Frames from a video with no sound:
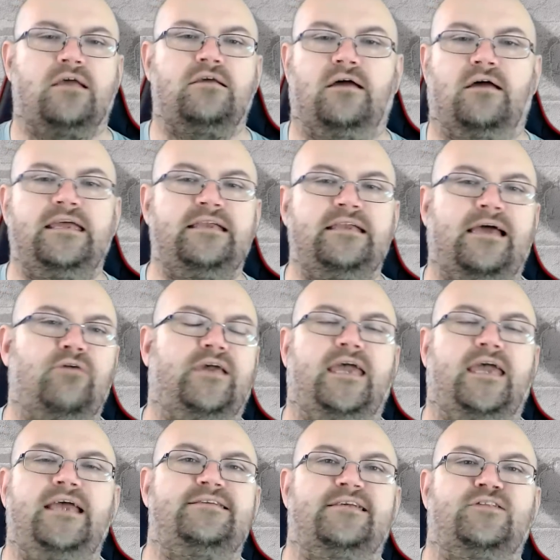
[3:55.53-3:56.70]
gunning down
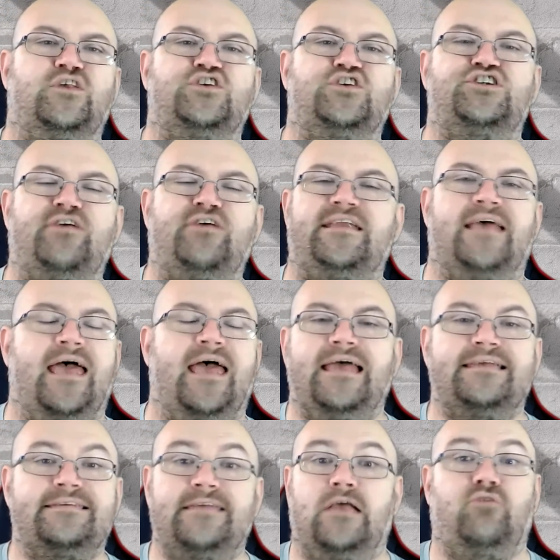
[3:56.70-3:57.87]
kids in the street,
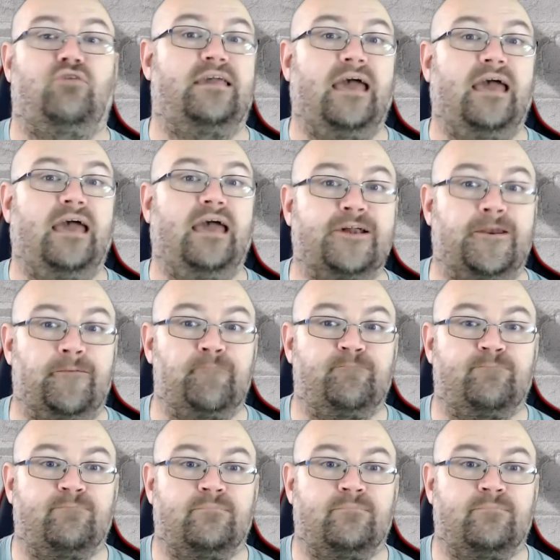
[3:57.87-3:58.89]
segregation.